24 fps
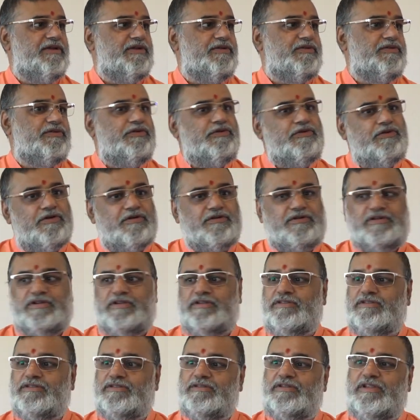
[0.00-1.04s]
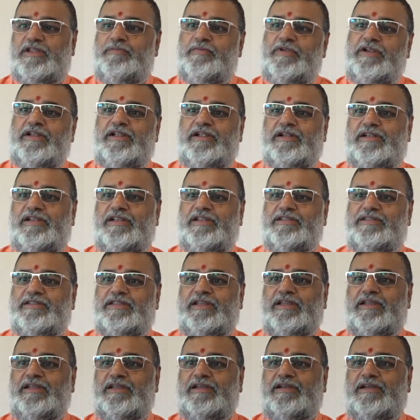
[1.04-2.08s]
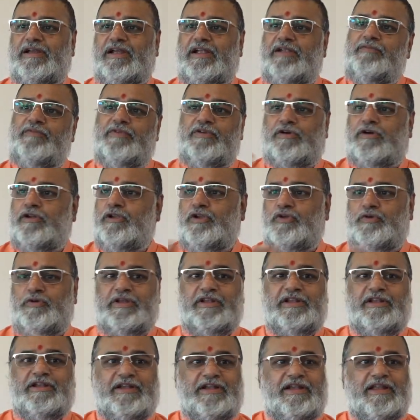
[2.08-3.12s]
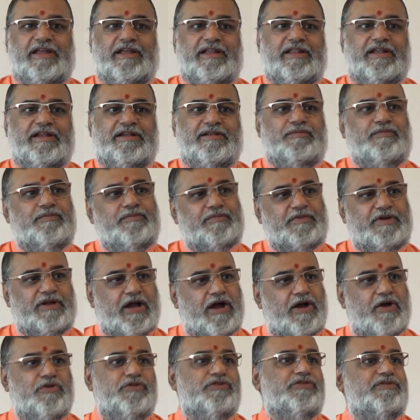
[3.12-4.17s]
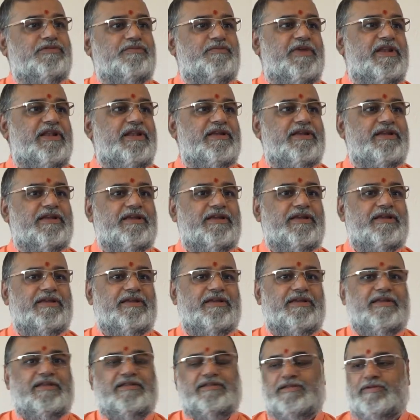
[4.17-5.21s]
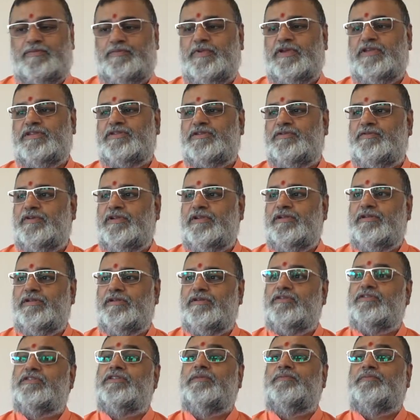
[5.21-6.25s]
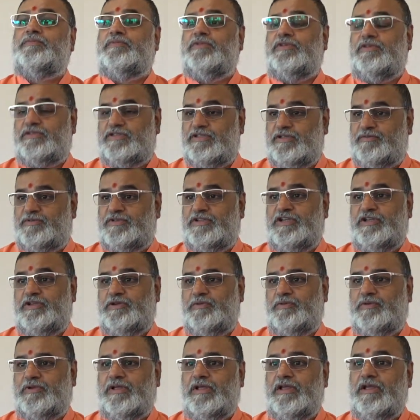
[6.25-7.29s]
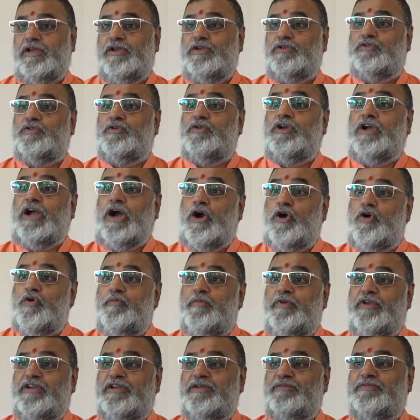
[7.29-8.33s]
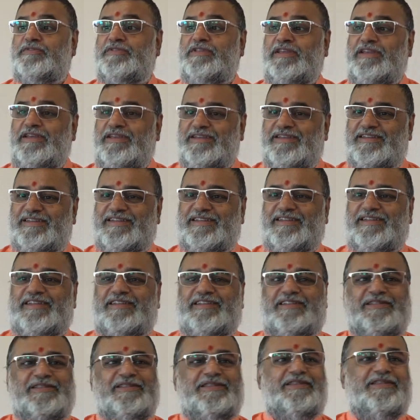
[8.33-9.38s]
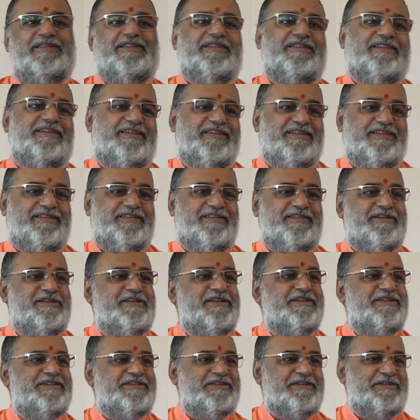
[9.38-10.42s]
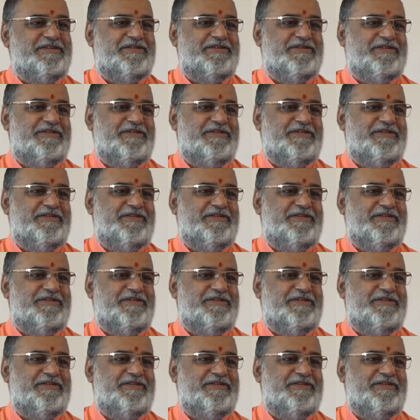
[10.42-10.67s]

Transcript: so doctors immediately say, and we all know in India that cow's milk is the best one substitute. So, cow becomes the nourisher,